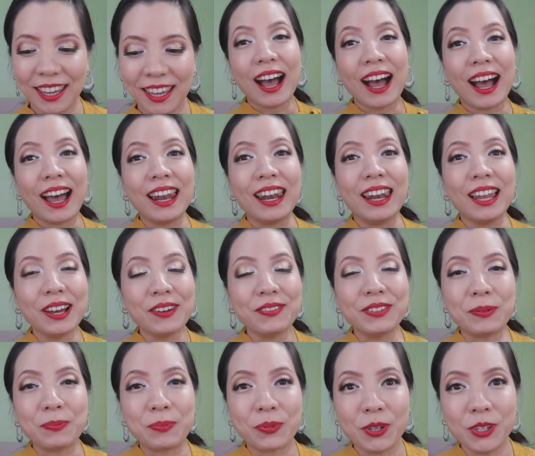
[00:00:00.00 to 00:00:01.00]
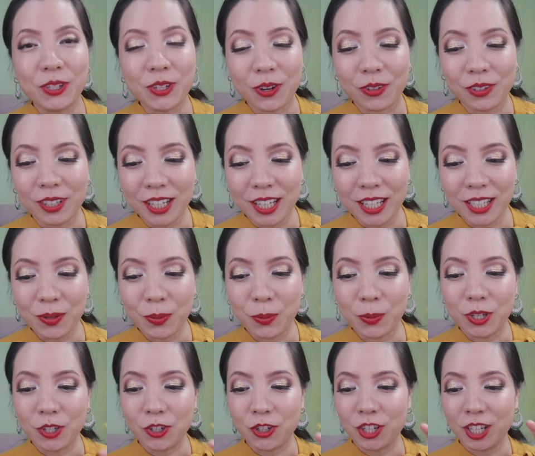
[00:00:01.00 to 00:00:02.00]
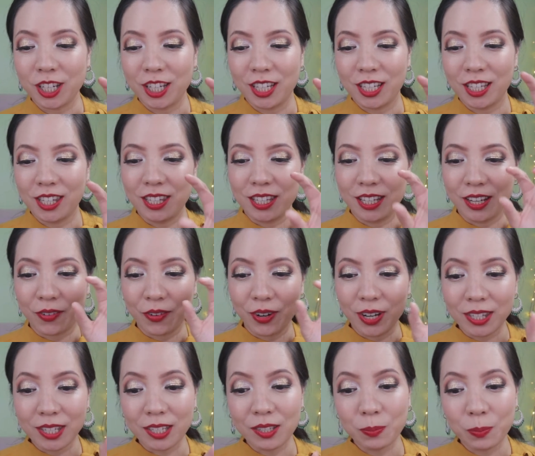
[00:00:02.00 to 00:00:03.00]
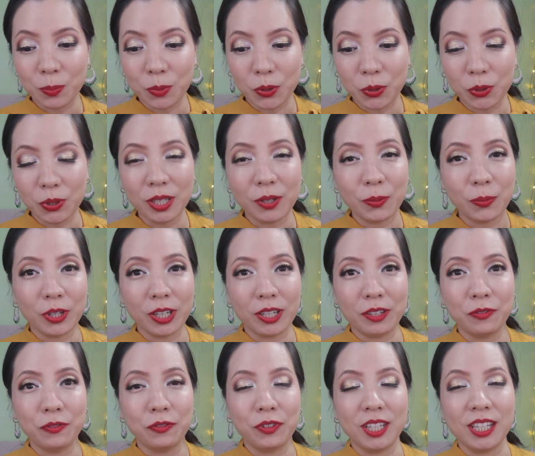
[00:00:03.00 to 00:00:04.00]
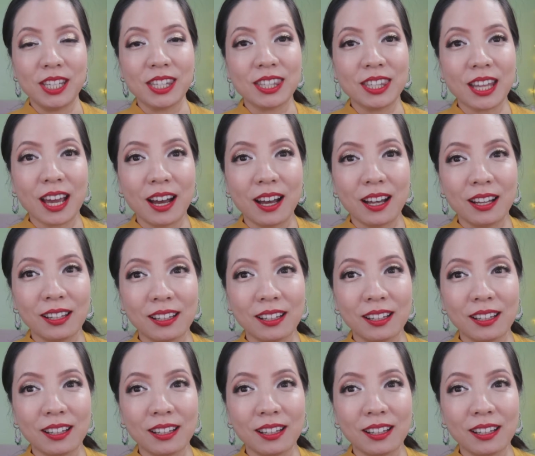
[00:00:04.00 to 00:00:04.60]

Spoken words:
I love the print on it, which is the crescent moon with the star.